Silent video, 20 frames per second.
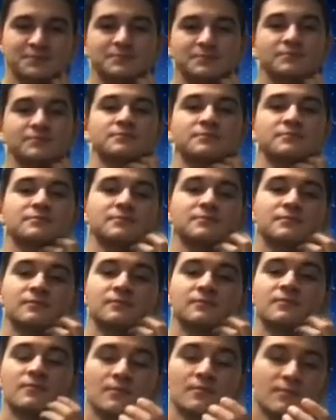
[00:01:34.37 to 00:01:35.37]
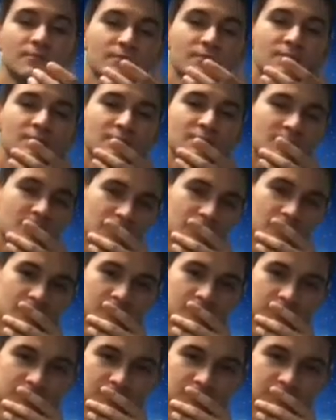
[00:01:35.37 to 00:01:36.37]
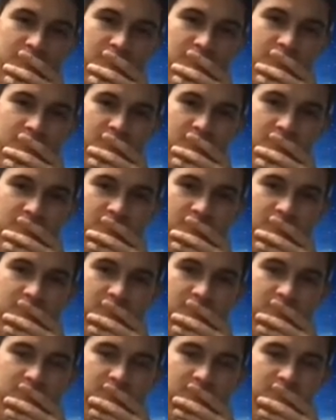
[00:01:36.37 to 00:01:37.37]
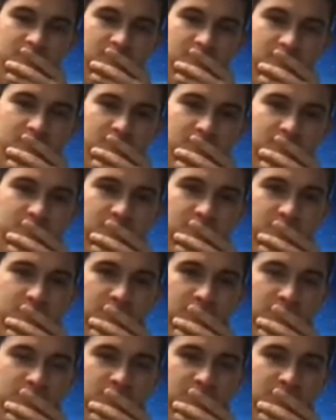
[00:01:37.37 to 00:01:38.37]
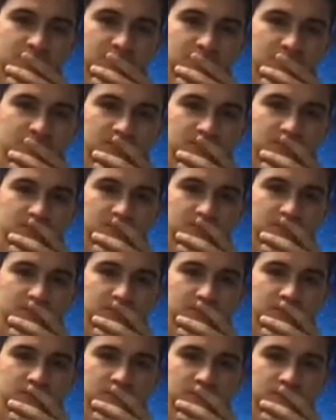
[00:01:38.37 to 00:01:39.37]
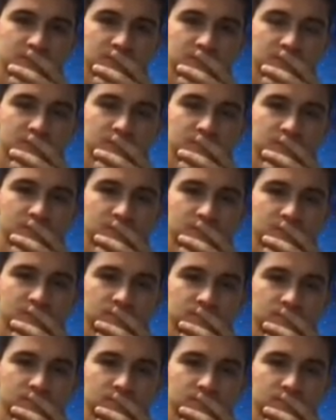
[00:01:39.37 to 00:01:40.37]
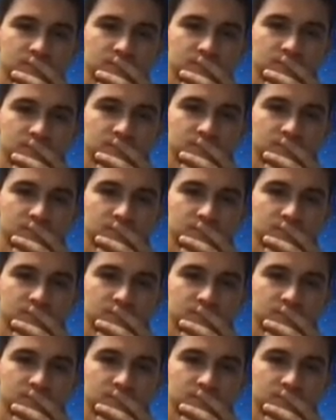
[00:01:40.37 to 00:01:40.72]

This person isn't speaking.